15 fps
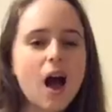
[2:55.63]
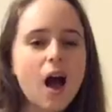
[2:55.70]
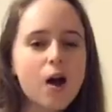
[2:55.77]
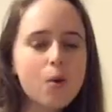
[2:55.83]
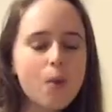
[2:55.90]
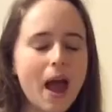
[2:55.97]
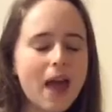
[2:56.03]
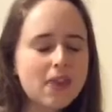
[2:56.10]

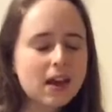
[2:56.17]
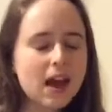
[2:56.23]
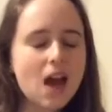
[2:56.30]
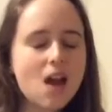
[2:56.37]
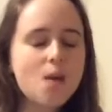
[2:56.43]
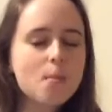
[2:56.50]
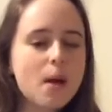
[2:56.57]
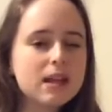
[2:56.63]
Oh wait, that
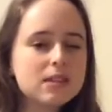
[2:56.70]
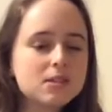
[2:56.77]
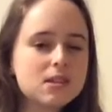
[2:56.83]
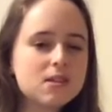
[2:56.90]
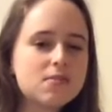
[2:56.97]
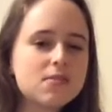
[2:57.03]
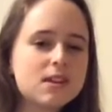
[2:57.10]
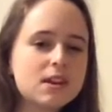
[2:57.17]
kind of reminds me
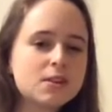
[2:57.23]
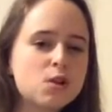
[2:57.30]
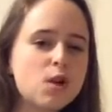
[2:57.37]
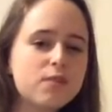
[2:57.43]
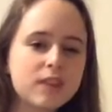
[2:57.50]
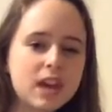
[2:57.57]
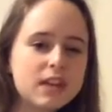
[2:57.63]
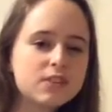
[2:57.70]
of the
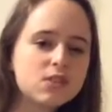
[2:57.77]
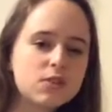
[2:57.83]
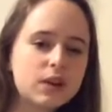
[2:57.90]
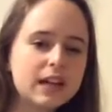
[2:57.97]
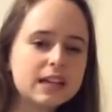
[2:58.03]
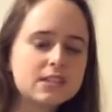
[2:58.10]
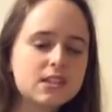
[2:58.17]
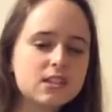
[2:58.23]
nullification
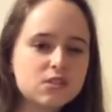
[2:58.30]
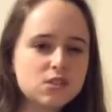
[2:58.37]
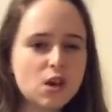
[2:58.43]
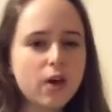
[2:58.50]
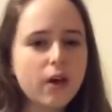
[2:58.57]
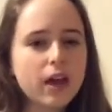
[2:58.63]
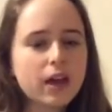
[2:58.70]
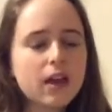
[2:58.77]
crisis,
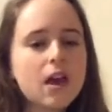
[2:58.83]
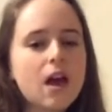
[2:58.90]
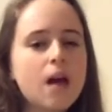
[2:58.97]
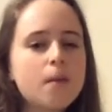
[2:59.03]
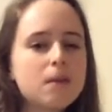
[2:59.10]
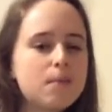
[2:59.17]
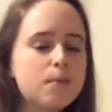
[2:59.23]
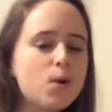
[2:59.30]
like
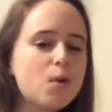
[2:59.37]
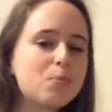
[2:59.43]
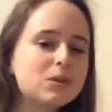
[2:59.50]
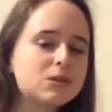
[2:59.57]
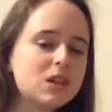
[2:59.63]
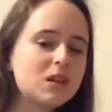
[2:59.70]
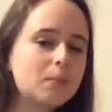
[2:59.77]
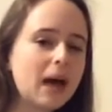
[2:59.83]
people
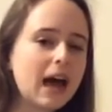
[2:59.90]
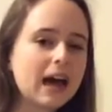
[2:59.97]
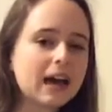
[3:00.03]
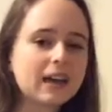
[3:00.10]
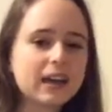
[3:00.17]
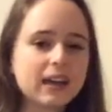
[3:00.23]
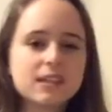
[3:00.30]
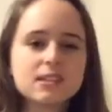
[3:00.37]
pushing back
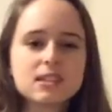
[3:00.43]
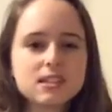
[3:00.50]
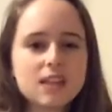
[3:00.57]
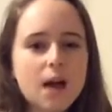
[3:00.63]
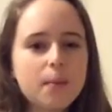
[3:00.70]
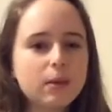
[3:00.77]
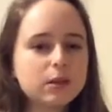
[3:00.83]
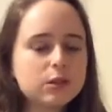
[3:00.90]
against
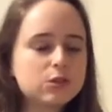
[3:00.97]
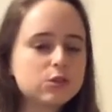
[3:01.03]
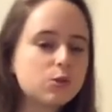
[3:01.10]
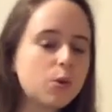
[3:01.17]
established